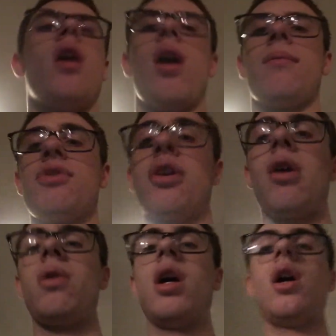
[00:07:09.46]
Um,
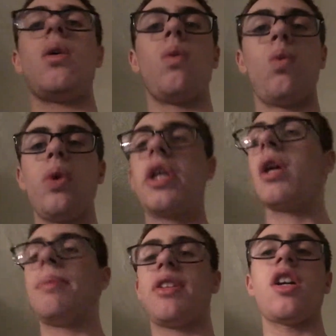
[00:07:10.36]
so we
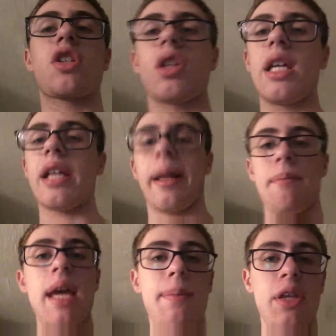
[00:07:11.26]
could potentially, like,
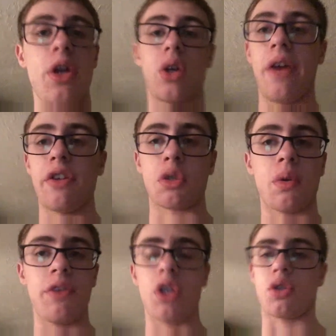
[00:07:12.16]
maybe they'll give us a
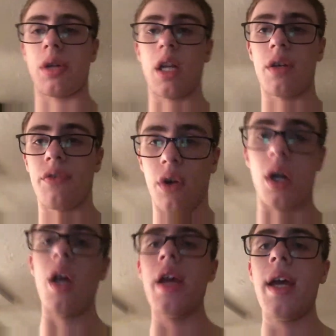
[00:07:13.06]
reveal trailer
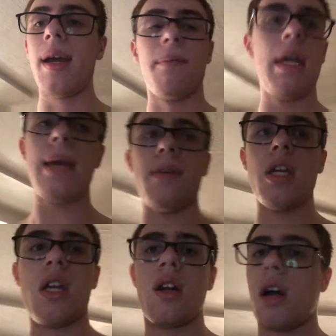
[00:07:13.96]
for
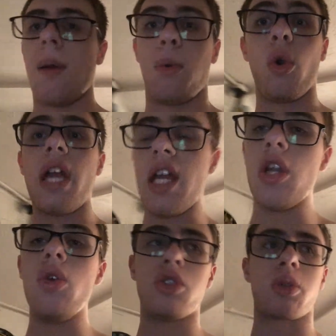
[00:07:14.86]
maybe a brand
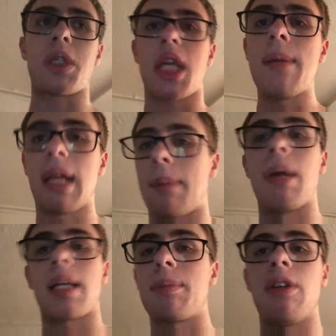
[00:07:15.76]
new Switch game like
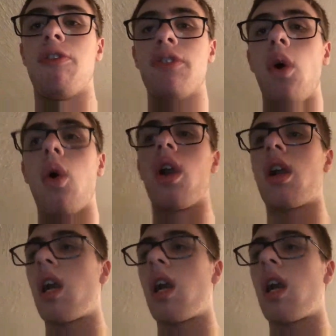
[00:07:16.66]
Pikmin 4,